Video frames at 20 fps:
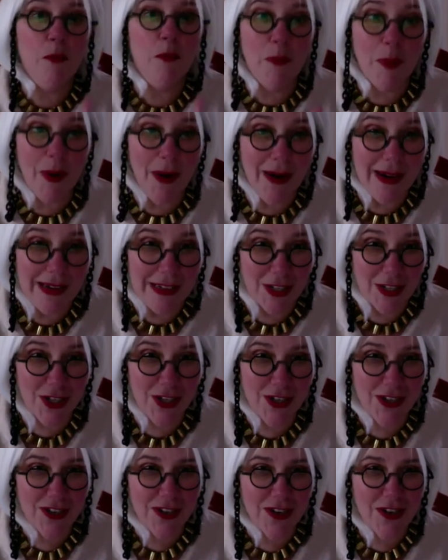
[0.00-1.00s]
But
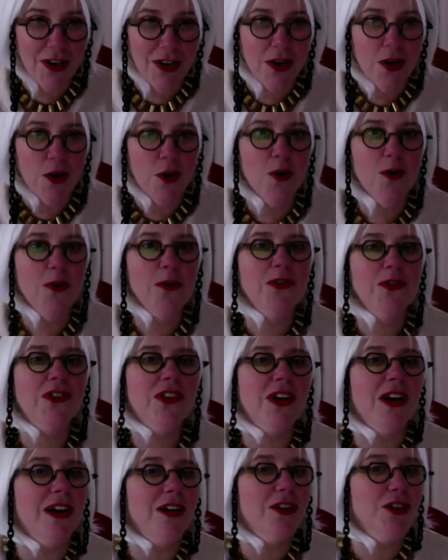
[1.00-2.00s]
who's
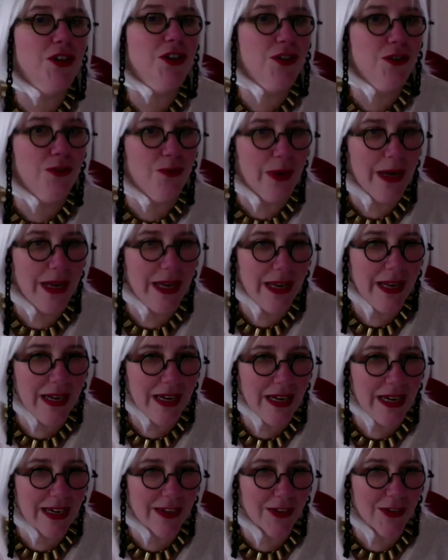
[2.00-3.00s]
got two
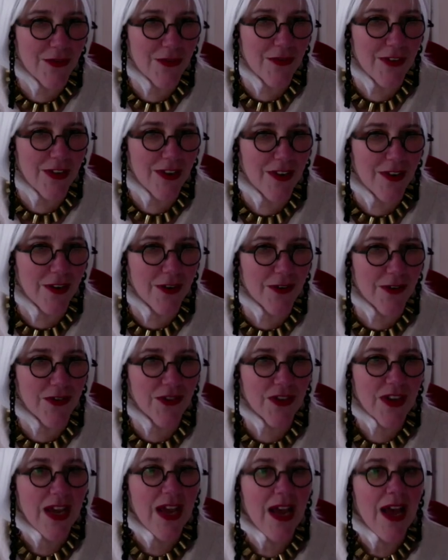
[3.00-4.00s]
index
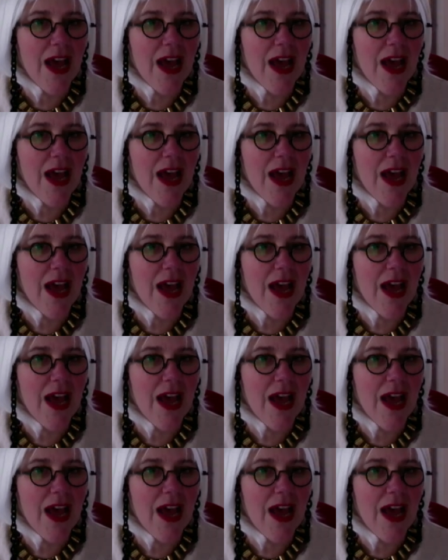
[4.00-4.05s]
fingers